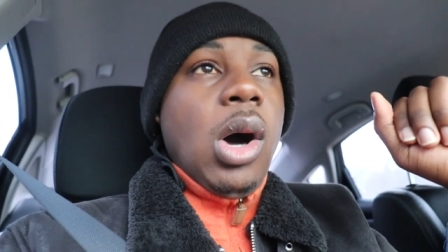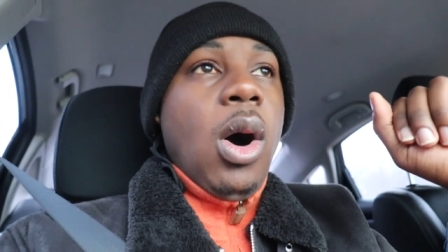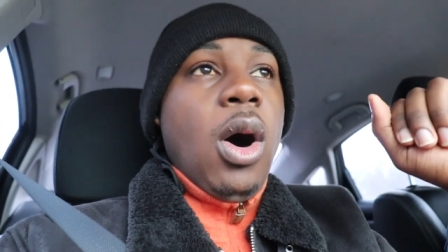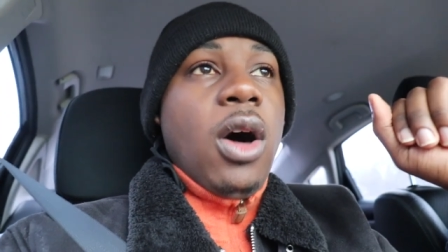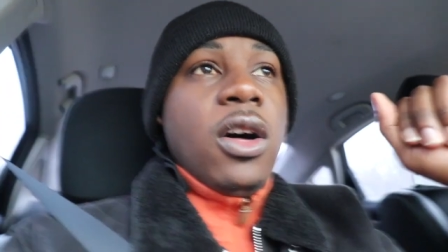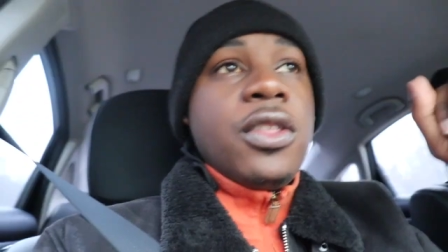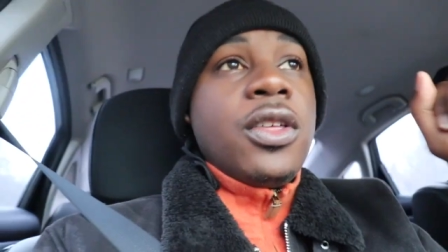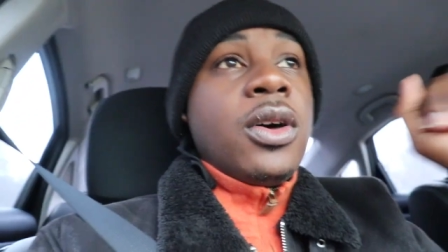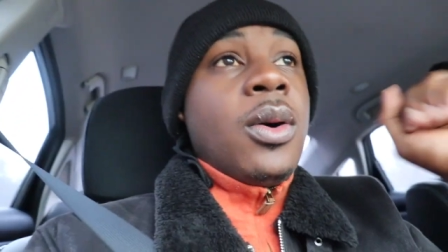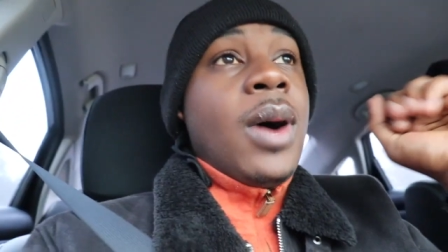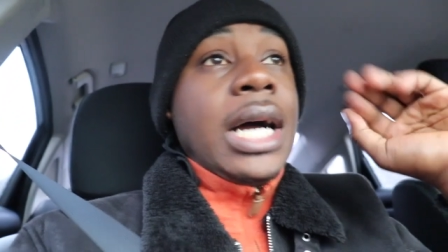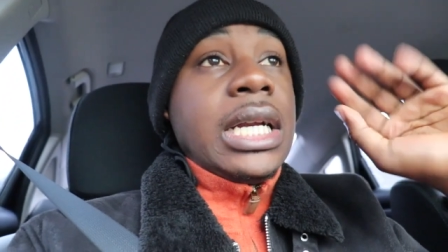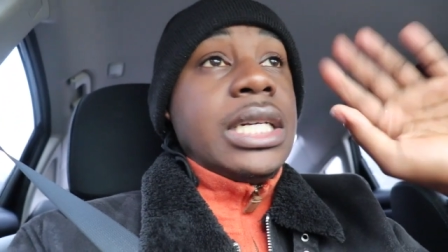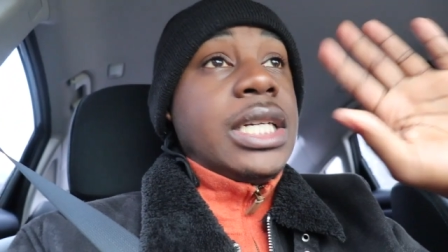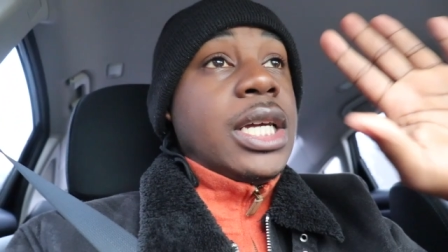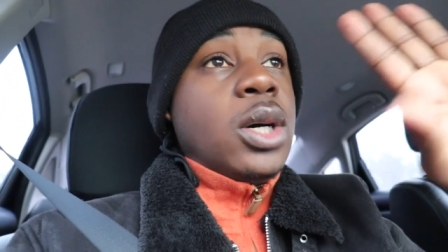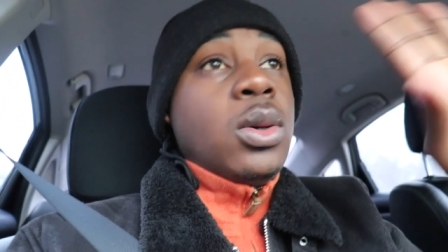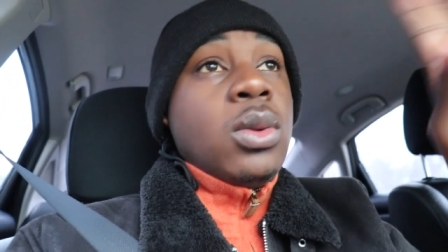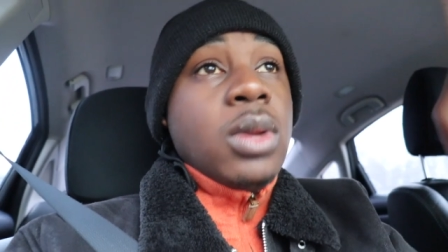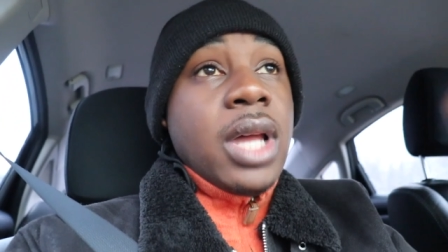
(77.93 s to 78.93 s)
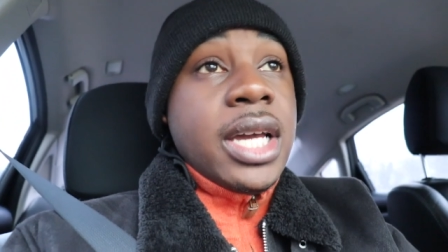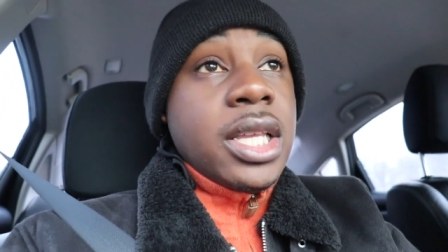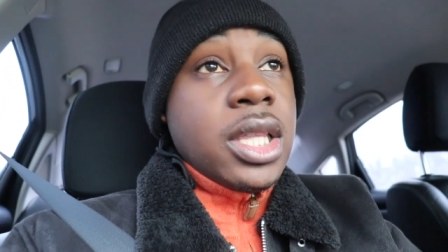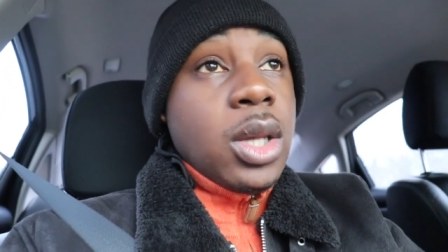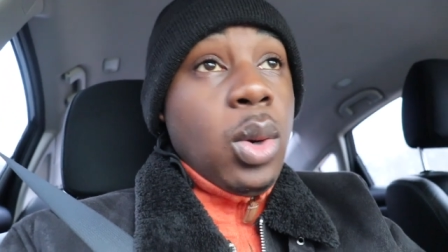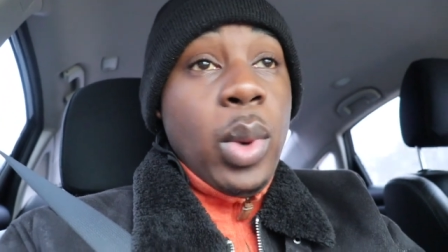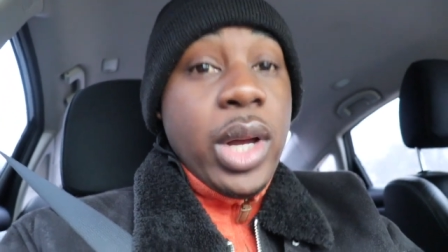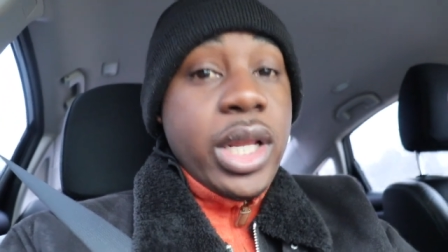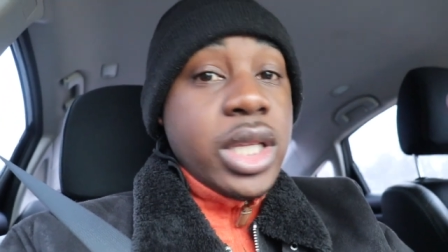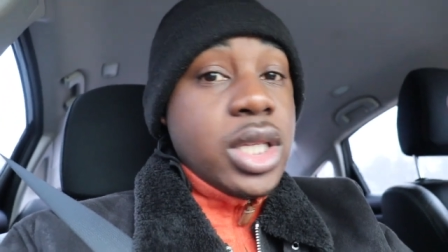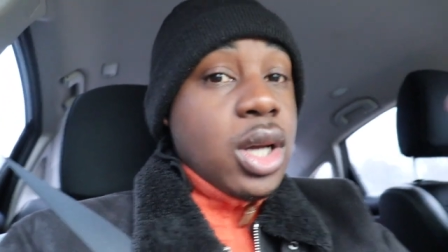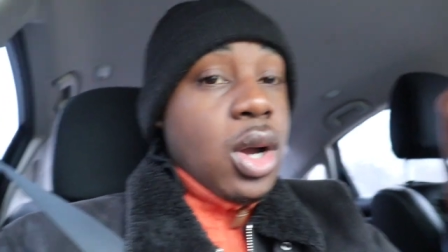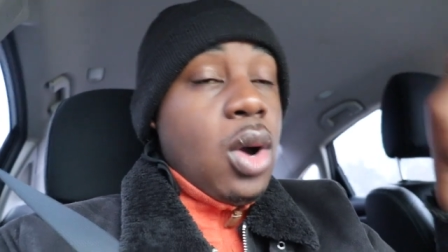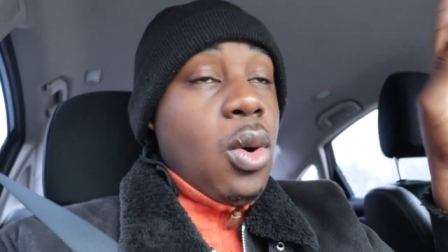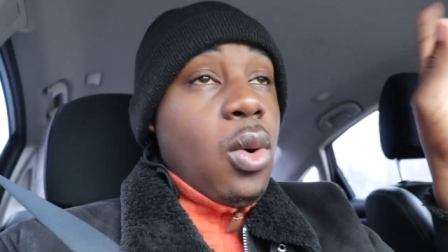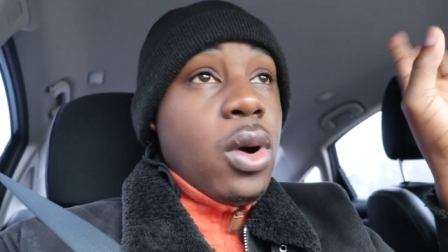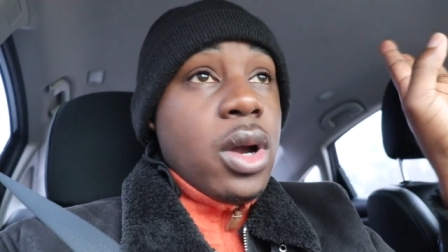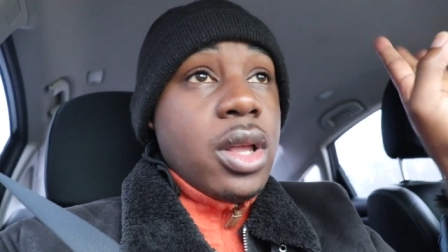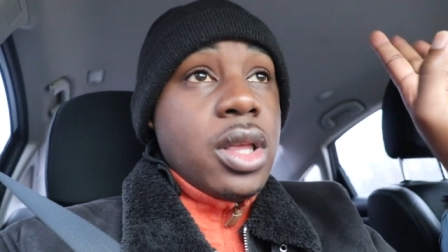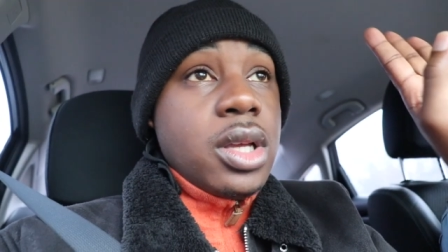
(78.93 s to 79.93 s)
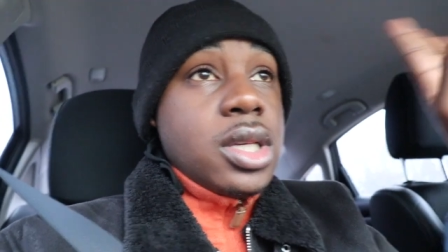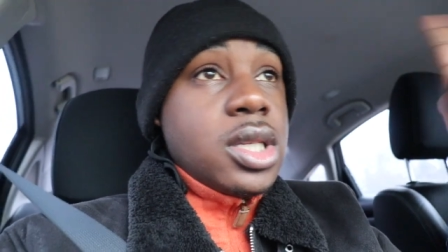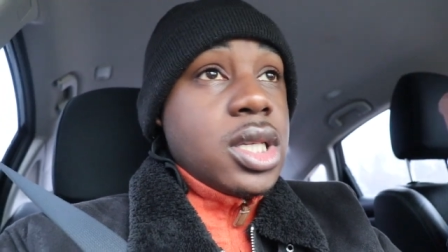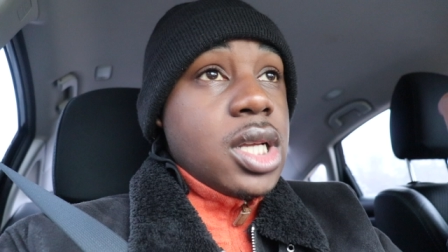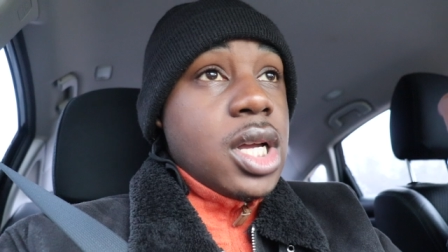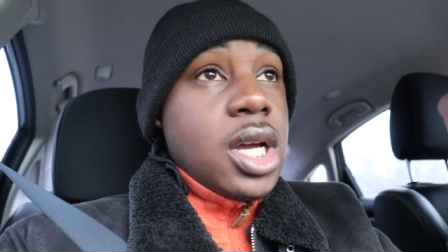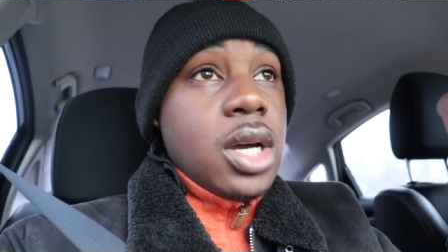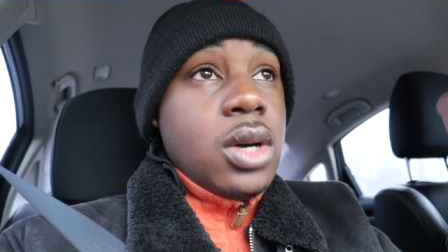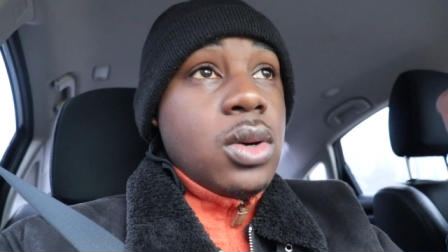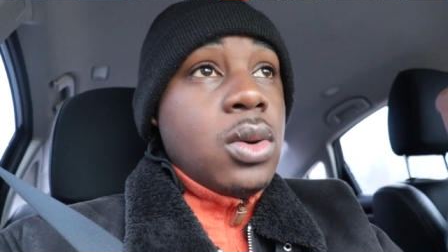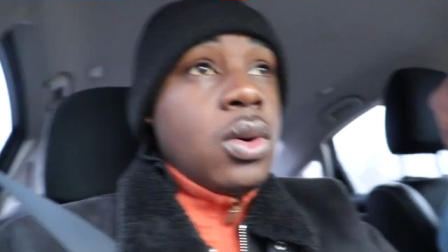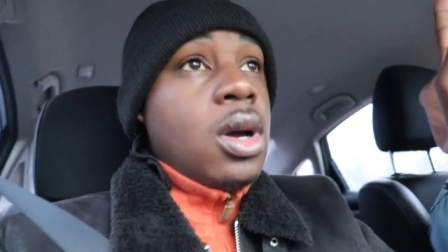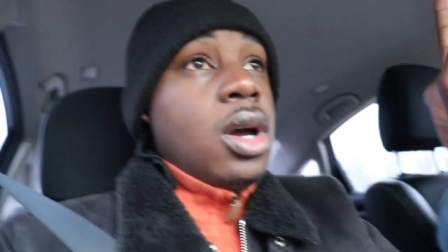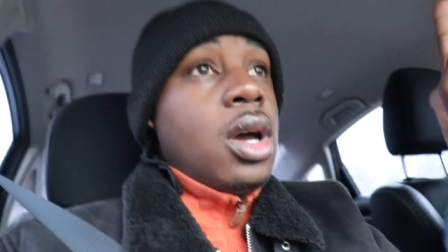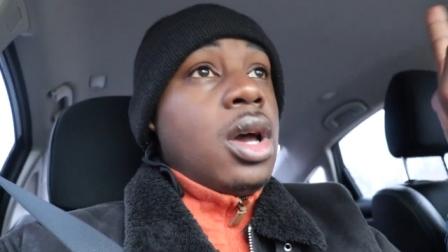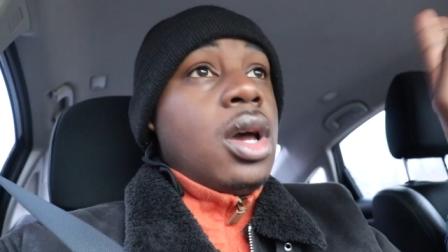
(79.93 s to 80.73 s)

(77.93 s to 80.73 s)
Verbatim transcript: Although I don't like the winter or the snow,